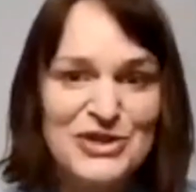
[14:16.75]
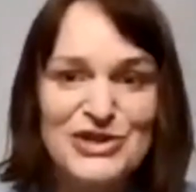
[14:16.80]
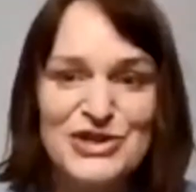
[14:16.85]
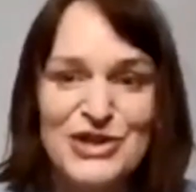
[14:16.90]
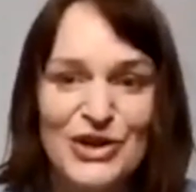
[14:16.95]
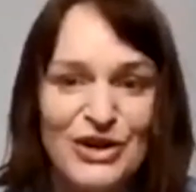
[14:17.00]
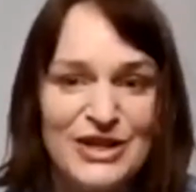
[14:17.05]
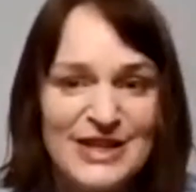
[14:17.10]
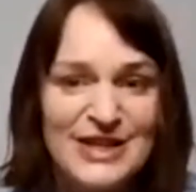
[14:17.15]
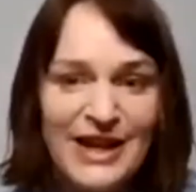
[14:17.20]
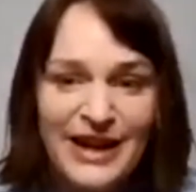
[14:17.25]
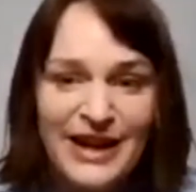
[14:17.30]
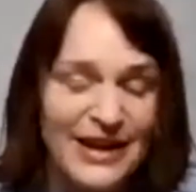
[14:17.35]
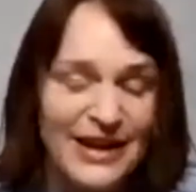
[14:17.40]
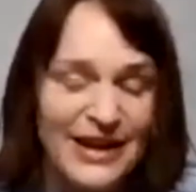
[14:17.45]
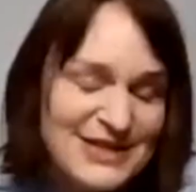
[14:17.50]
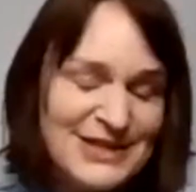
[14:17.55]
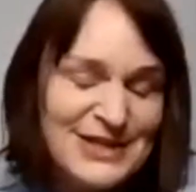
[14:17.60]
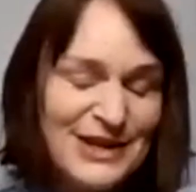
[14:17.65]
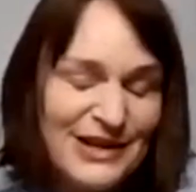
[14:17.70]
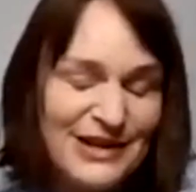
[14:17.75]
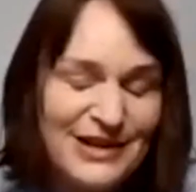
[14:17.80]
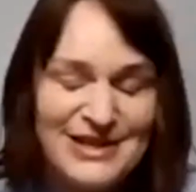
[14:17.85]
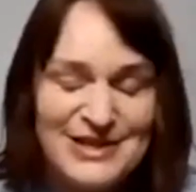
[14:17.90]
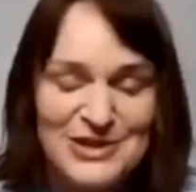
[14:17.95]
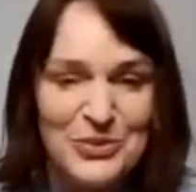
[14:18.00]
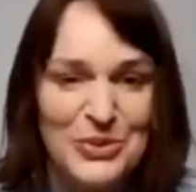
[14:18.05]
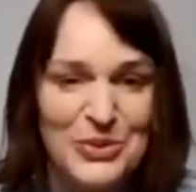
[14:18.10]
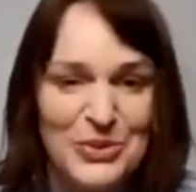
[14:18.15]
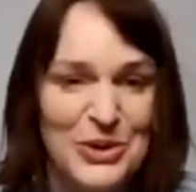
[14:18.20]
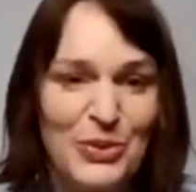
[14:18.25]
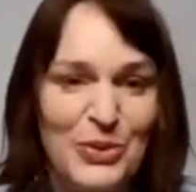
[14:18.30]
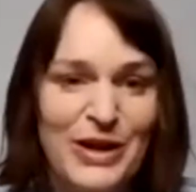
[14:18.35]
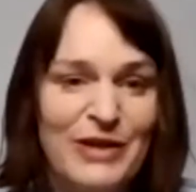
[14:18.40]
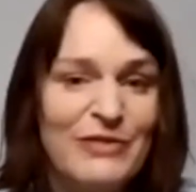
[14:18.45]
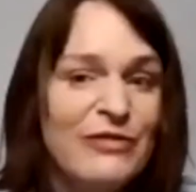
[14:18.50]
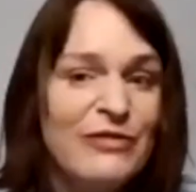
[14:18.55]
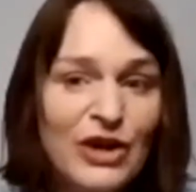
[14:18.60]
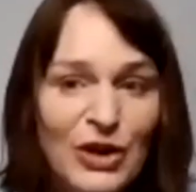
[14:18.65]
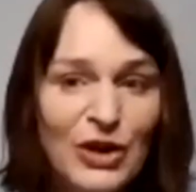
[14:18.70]
So it's like it's a
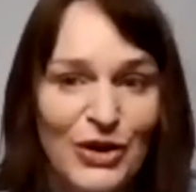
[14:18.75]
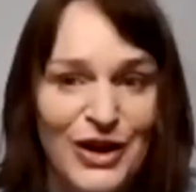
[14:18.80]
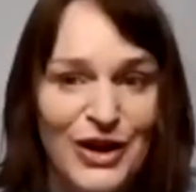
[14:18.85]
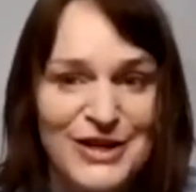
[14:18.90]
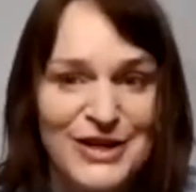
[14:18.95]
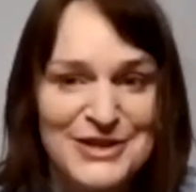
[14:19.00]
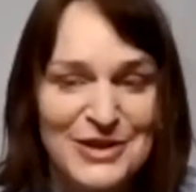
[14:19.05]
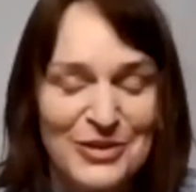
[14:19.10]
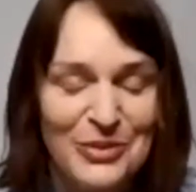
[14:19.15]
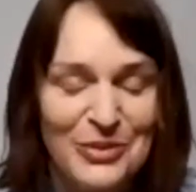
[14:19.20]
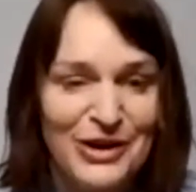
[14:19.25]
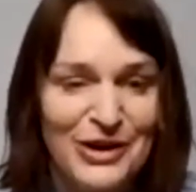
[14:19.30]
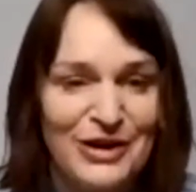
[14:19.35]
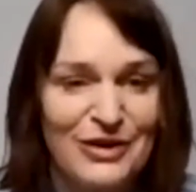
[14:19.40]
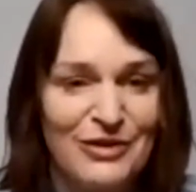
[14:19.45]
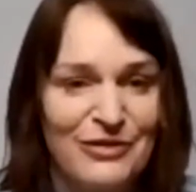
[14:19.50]
win-win for you guys. Yeah.